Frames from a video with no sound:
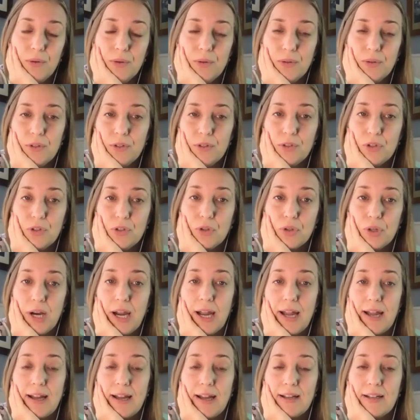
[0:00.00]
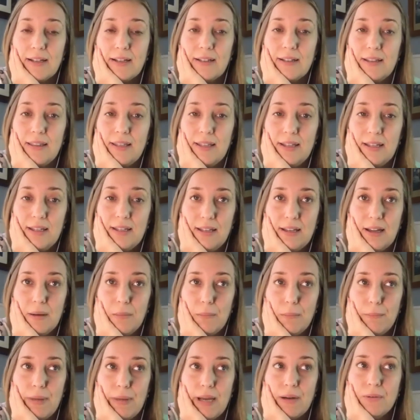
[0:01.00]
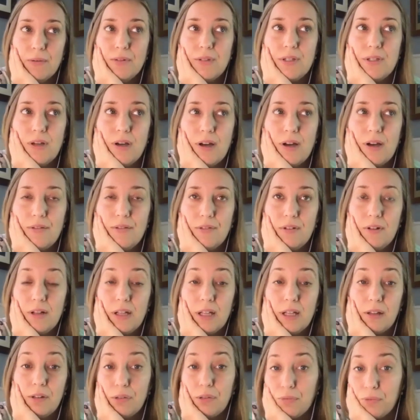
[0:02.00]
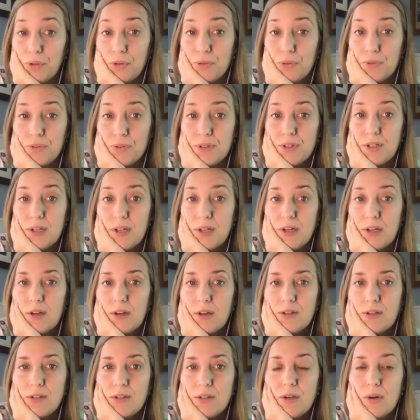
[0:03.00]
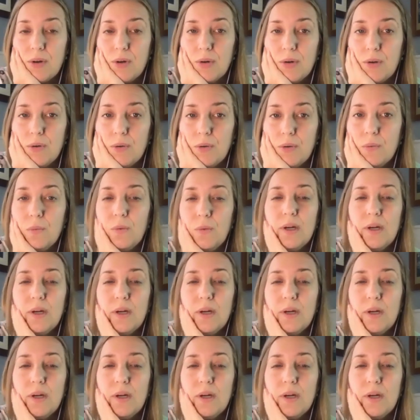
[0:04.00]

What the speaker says: Google to track the amount of click-throughs. So we're